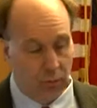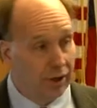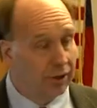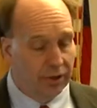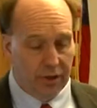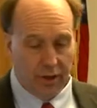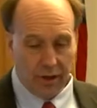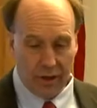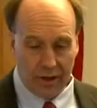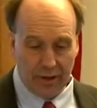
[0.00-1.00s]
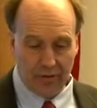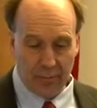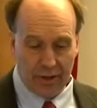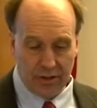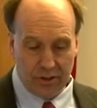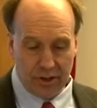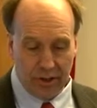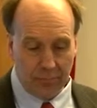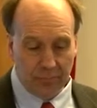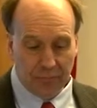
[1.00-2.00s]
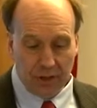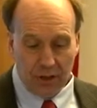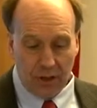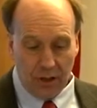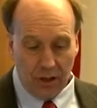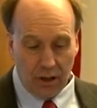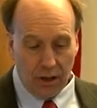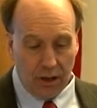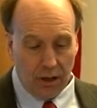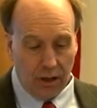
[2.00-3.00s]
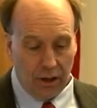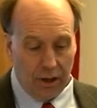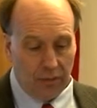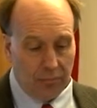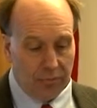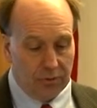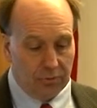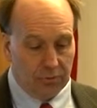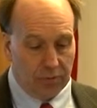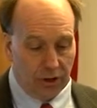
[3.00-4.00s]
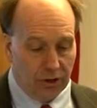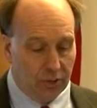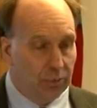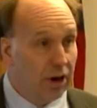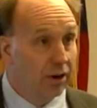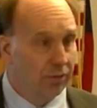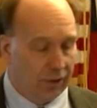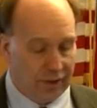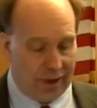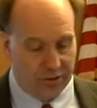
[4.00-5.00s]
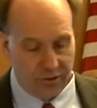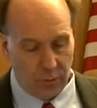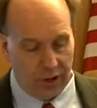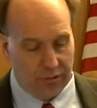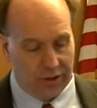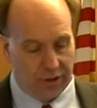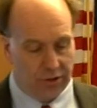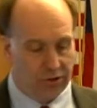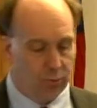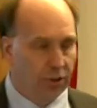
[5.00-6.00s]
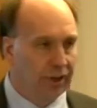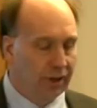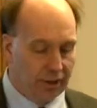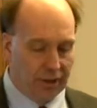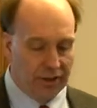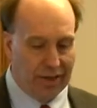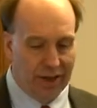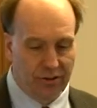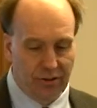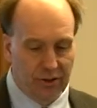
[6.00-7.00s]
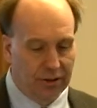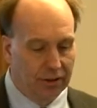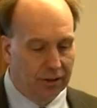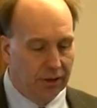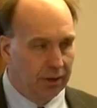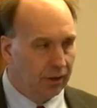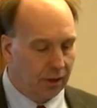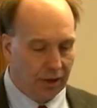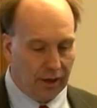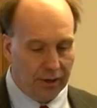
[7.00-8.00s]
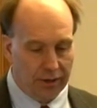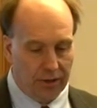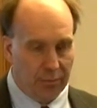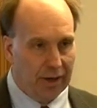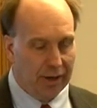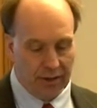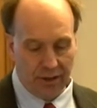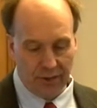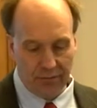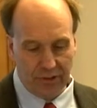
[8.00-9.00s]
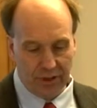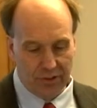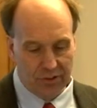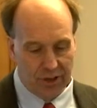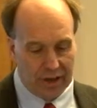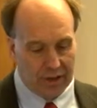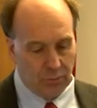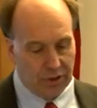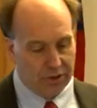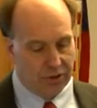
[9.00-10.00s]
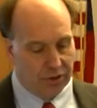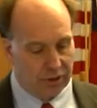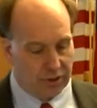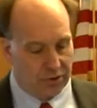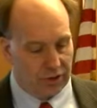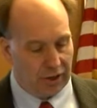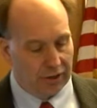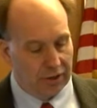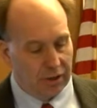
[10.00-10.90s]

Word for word: one, and I've spent um, um, a good part of the last twelve years working intensely uh, in my uh, field of study, which is uh,